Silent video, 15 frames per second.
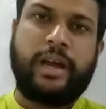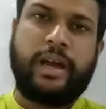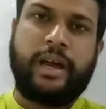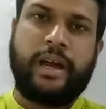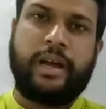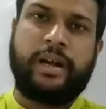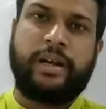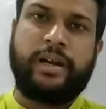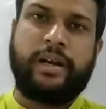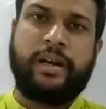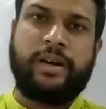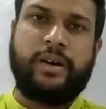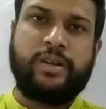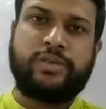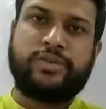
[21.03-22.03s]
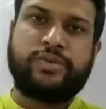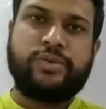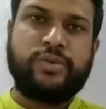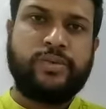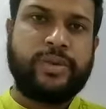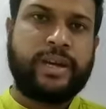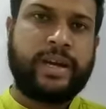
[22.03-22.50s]
and also
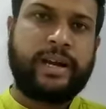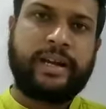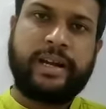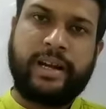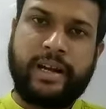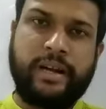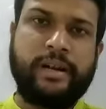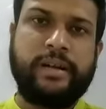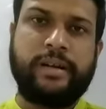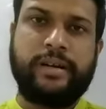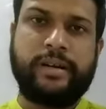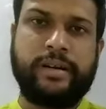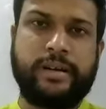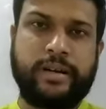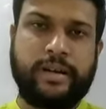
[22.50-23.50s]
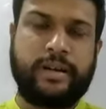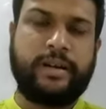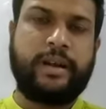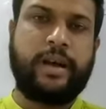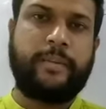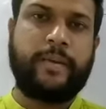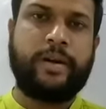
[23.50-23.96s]
we had learned
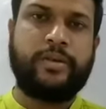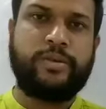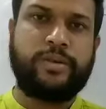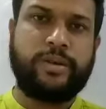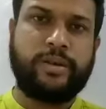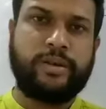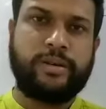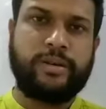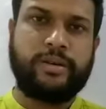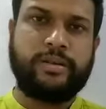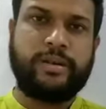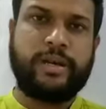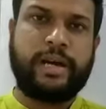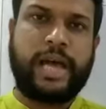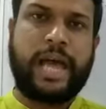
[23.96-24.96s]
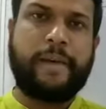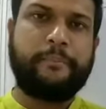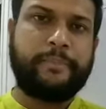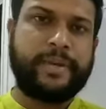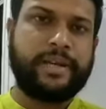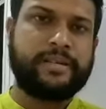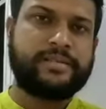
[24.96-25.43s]
about the
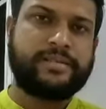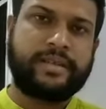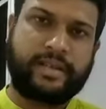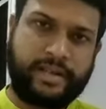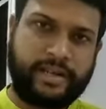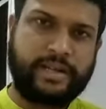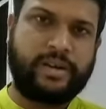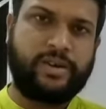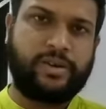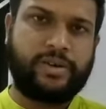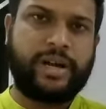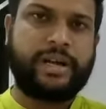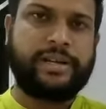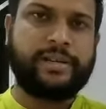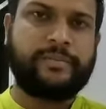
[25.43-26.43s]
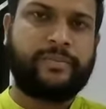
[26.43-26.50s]
Ampere circuital law, right?